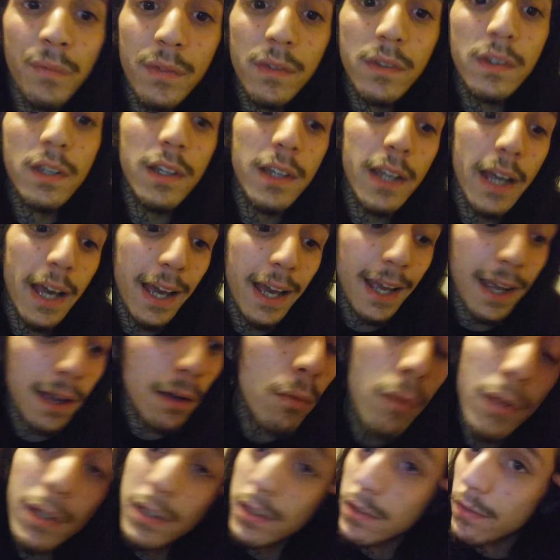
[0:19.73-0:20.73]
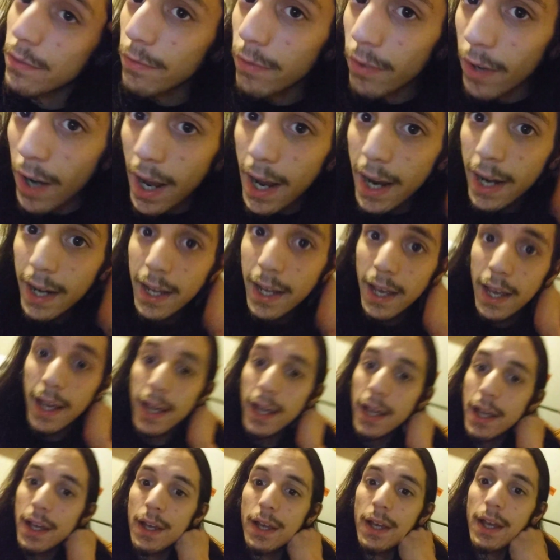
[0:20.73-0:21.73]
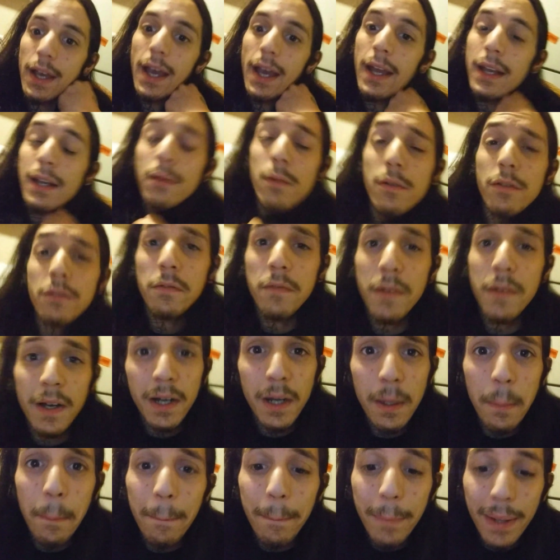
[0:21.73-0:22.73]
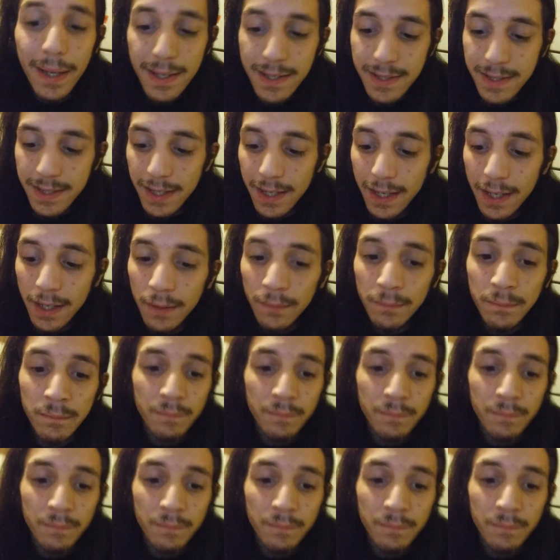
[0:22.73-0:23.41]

Today was Friday, and it was very busy.